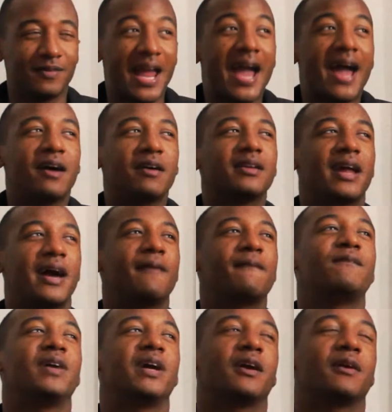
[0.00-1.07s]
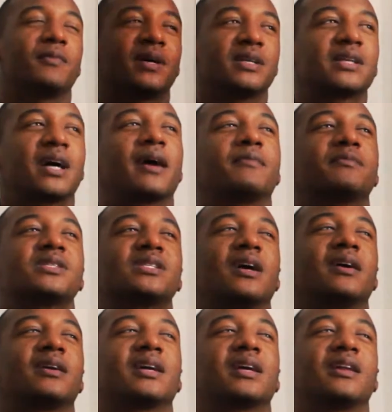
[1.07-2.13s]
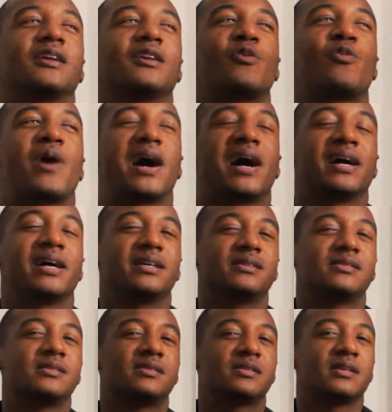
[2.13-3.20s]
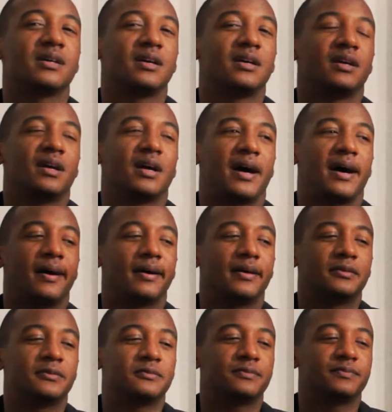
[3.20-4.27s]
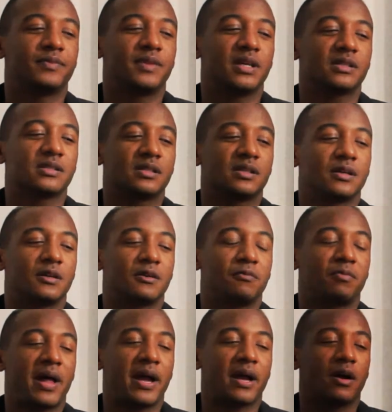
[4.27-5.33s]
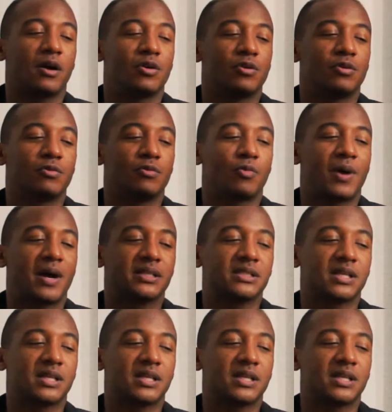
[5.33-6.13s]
now I'm very much like I'm starting to get into wines. There's a black-owned wine